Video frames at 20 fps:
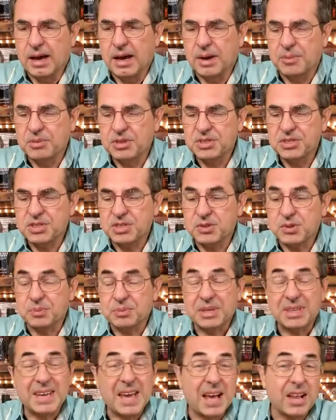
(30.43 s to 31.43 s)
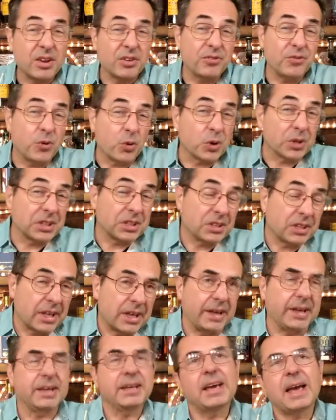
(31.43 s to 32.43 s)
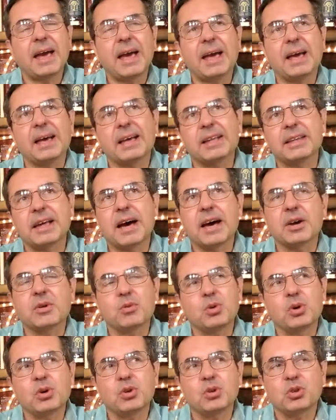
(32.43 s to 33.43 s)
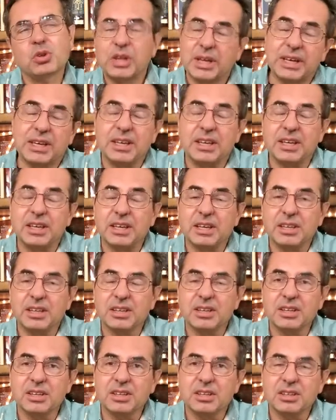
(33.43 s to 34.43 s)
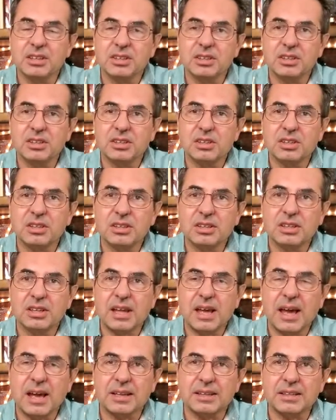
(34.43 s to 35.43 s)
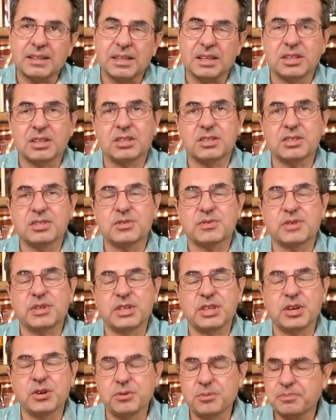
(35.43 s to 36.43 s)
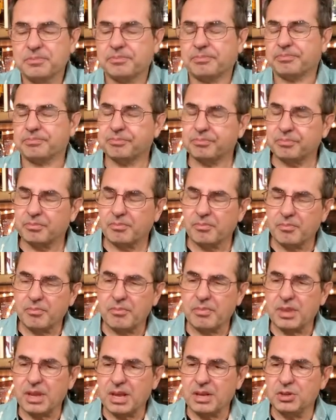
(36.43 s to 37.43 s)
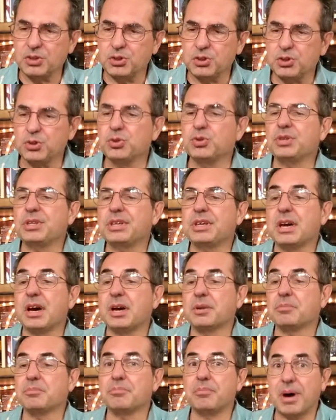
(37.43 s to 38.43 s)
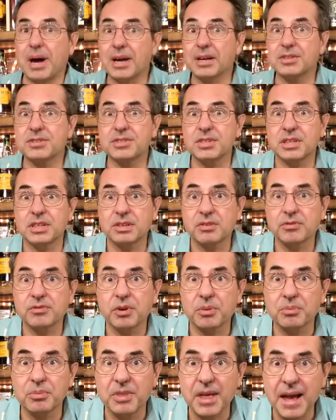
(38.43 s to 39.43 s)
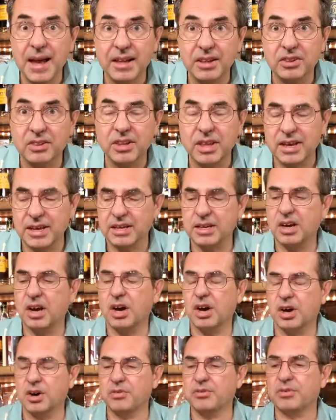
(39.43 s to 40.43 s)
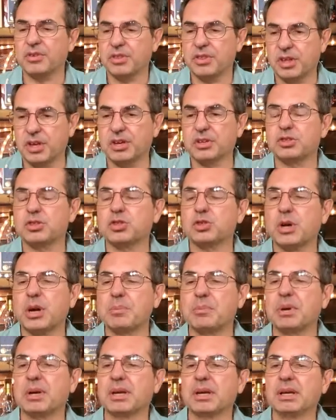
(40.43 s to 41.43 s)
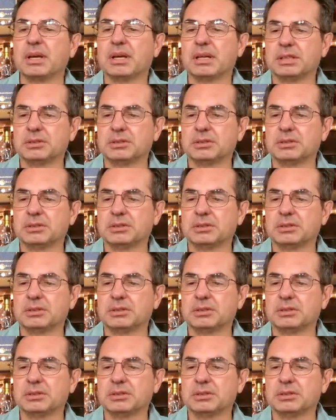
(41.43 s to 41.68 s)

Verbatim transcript: Um, this is from the California leg, and I will link at the end of this video to the unboxing from that leg of the trip.